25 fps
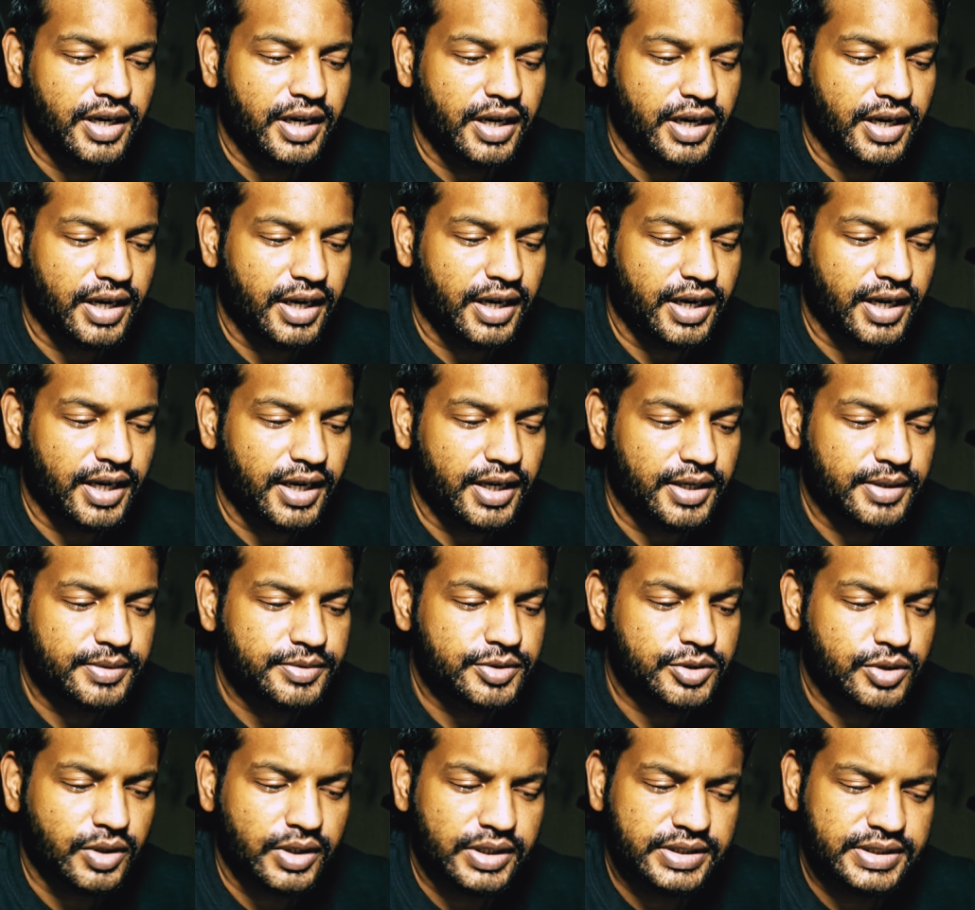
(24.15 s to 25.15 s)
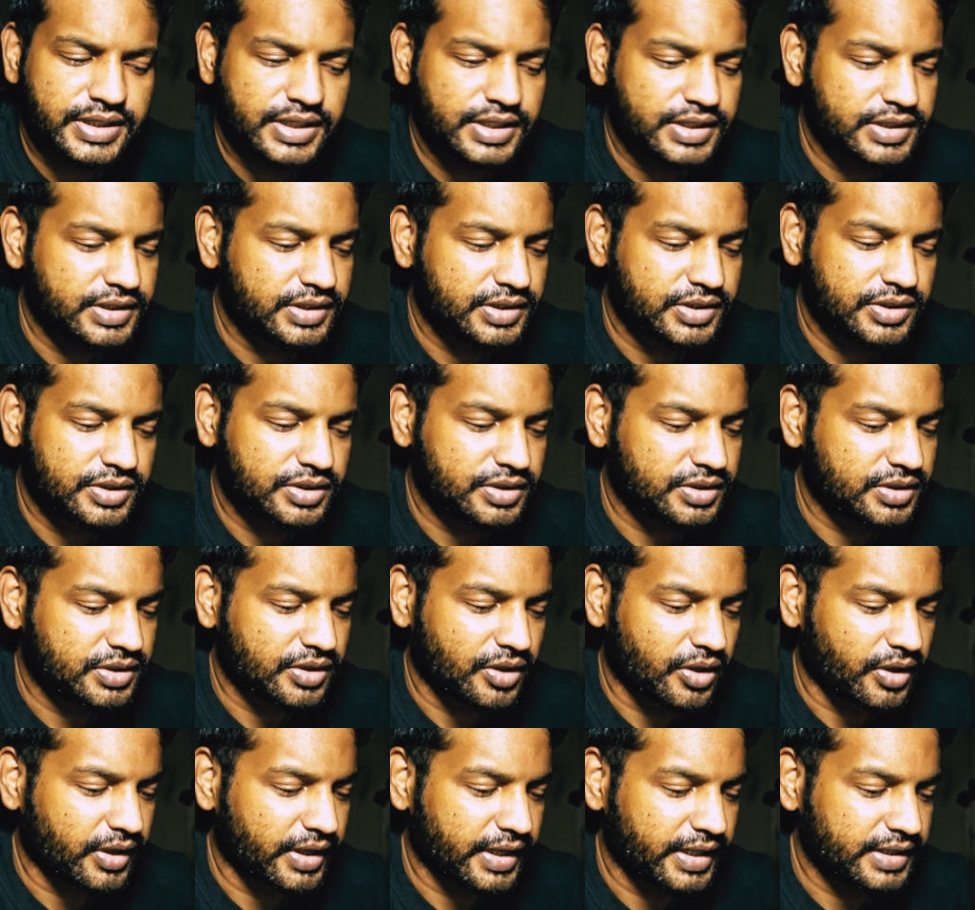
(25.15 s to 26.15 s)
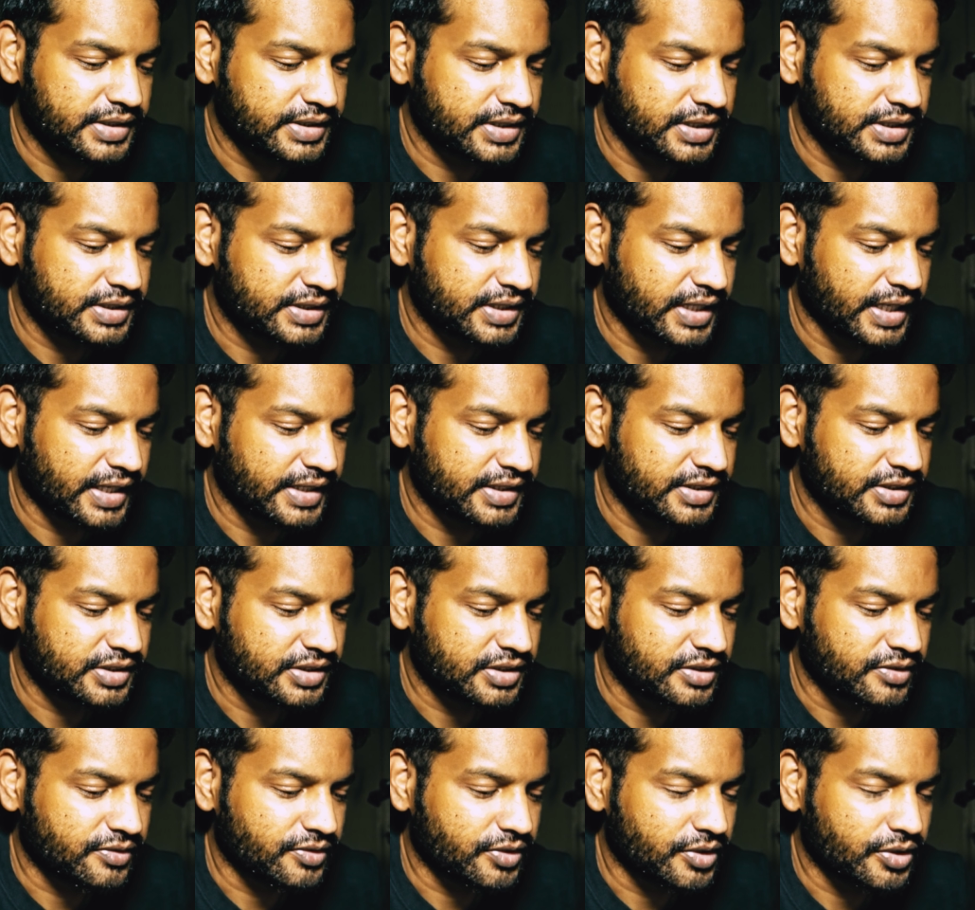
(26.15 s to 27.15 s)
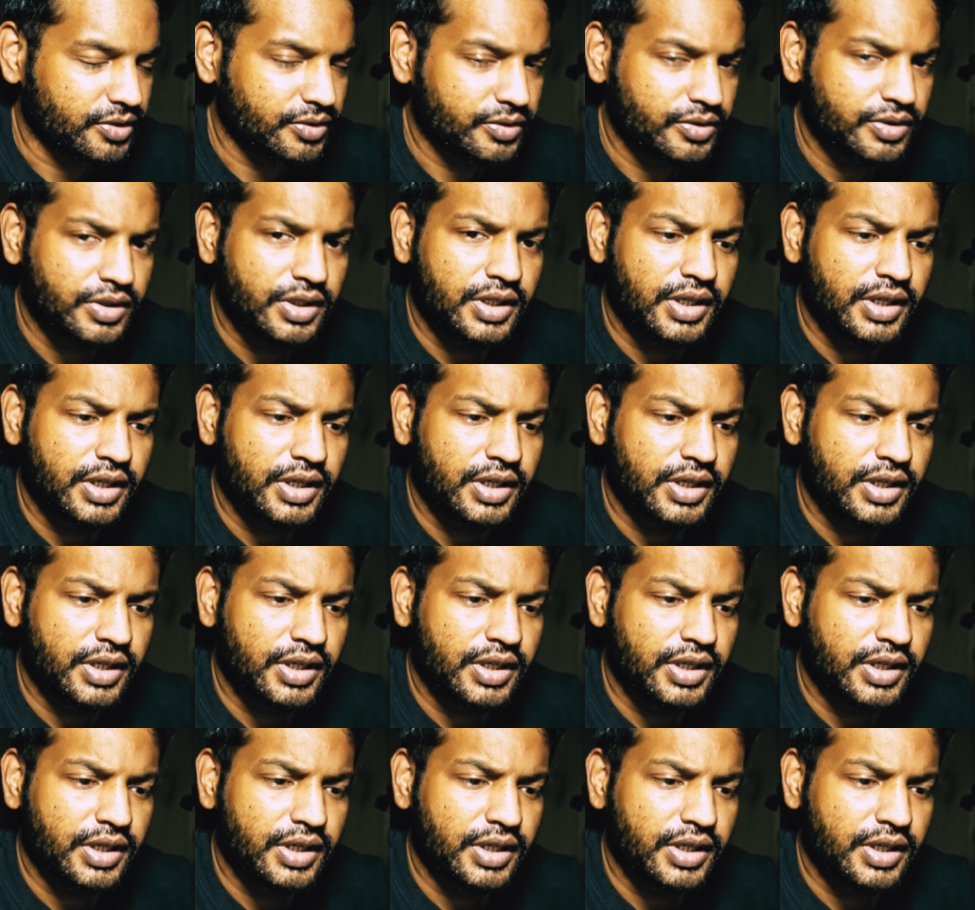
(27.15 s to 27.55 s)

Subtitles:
So I just thought I'd just share this review.